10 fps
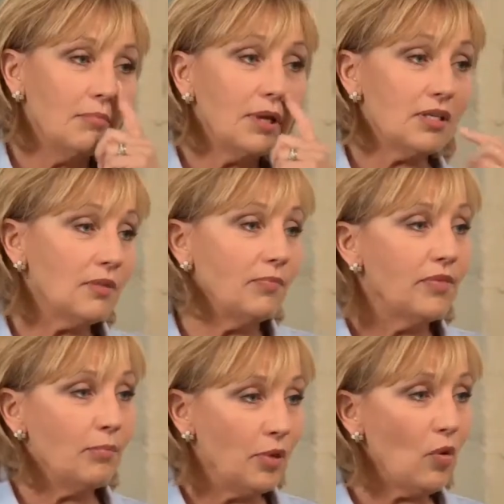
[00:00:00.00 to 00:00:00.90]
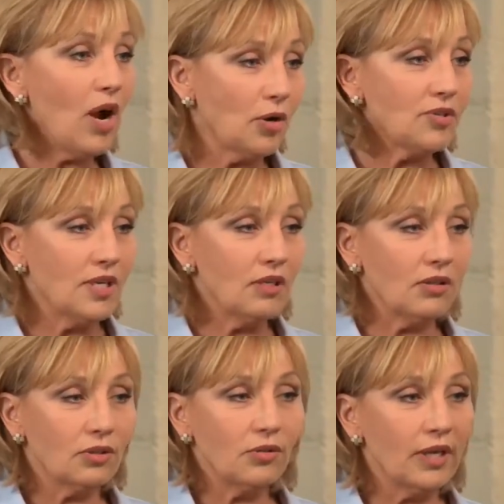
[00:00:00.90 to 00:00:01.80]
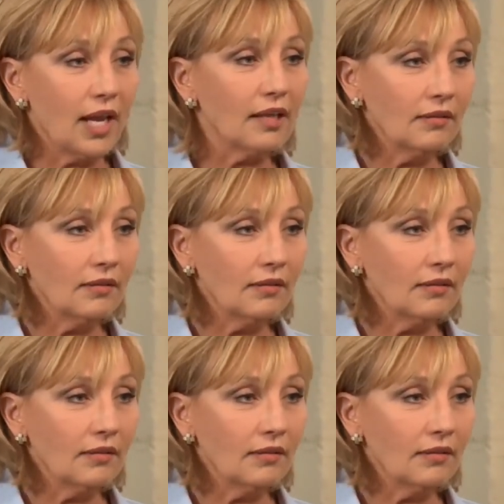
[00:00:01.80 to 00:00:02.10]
Because of the bureaucracy it could create.